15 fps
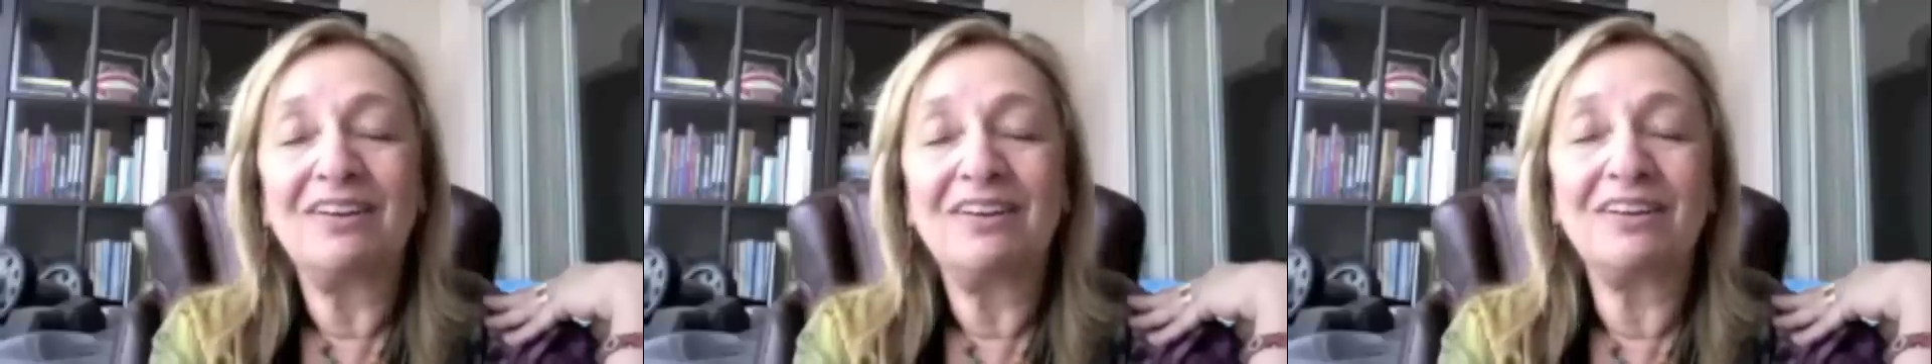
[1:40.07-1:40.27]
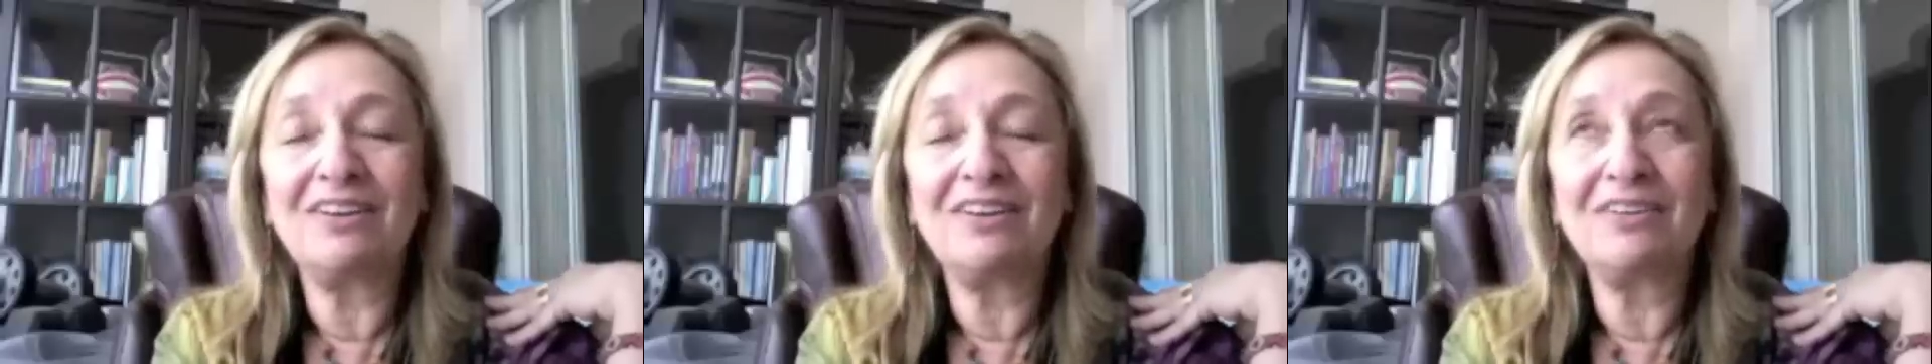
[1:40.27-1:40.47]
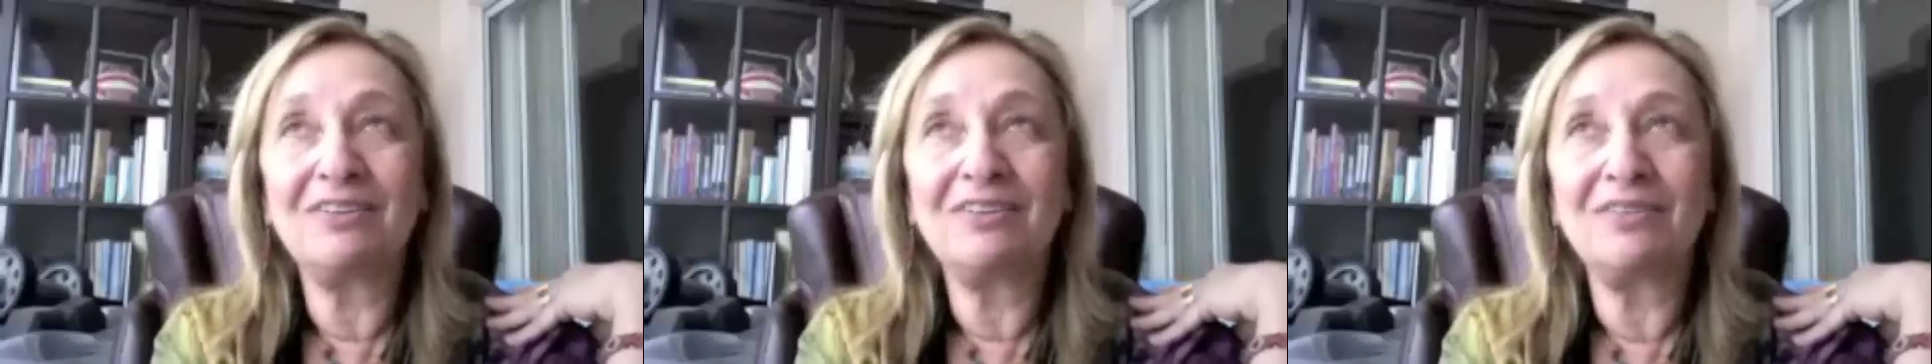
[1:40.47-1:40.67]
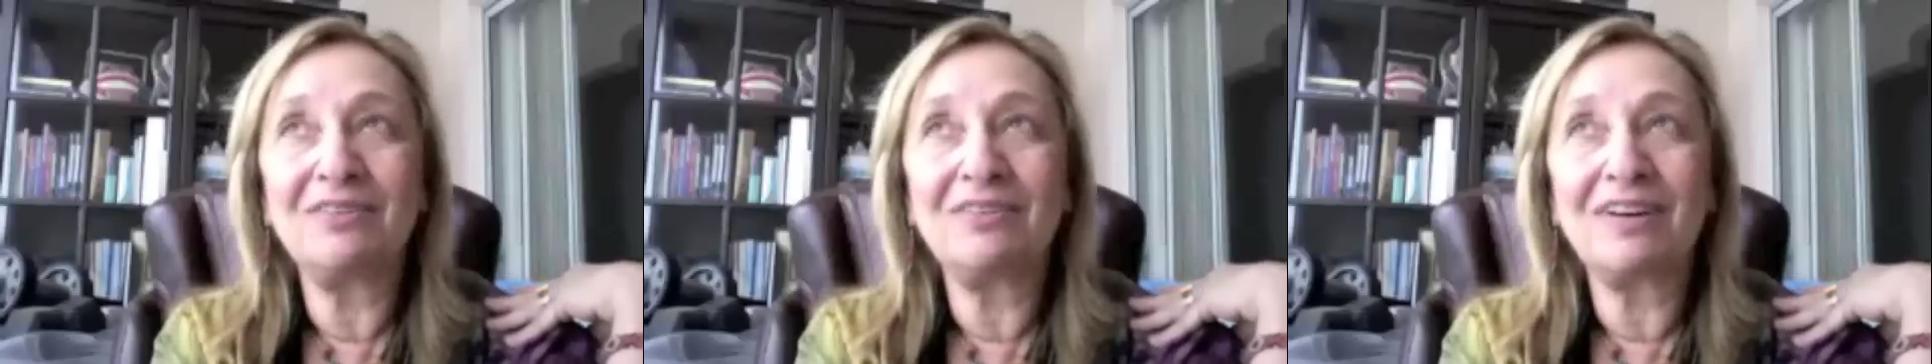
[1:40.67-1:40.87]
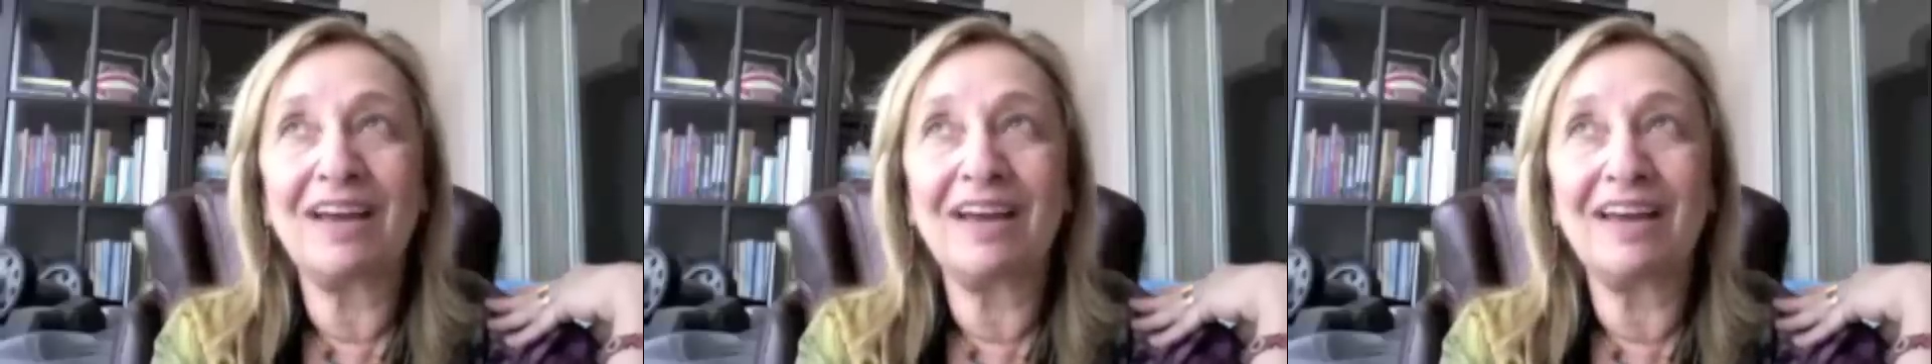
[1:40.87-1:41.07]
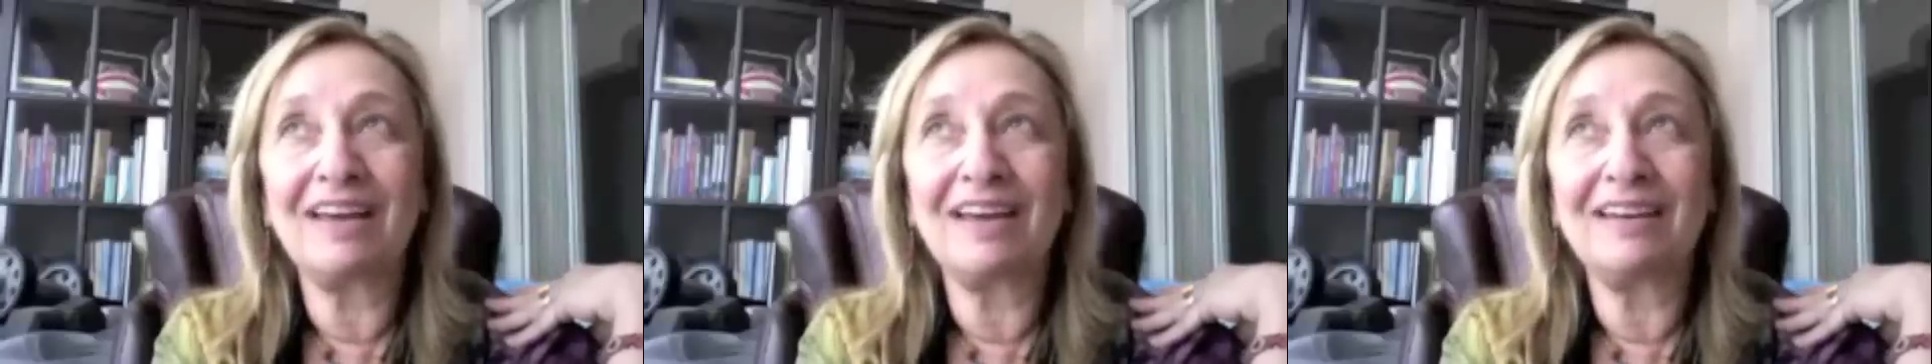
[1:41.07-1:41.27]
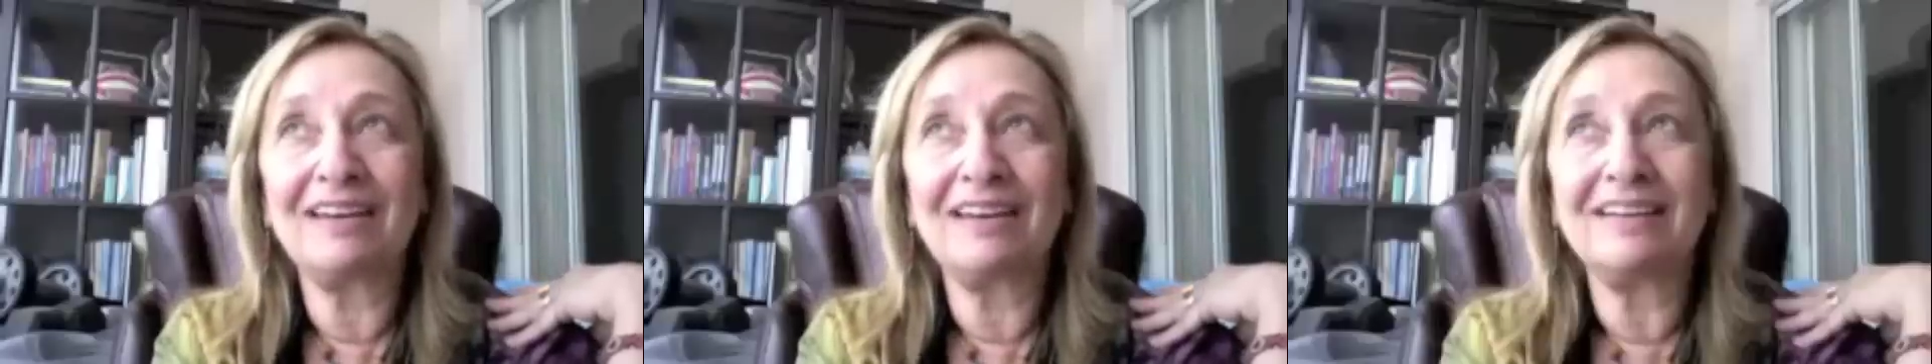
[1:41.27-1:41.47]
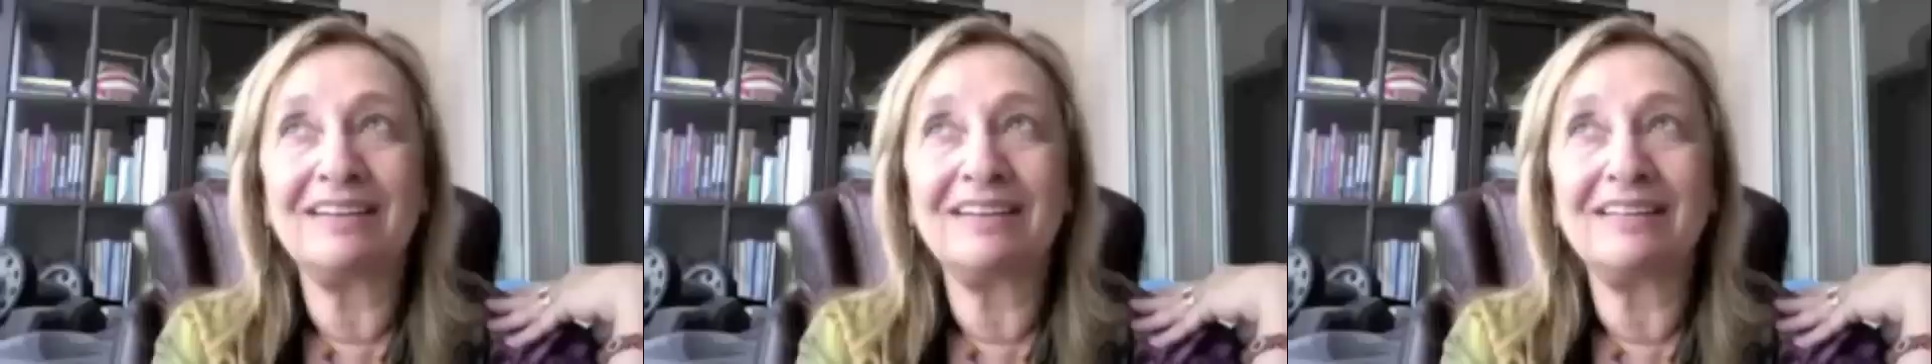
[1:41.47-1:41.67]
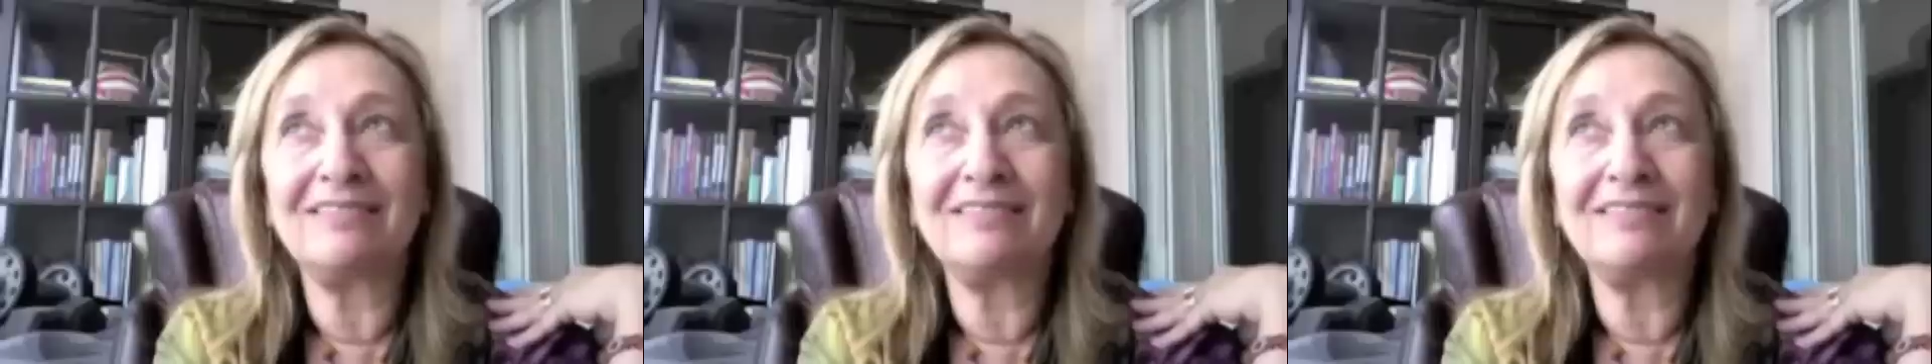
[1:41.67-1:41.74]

you can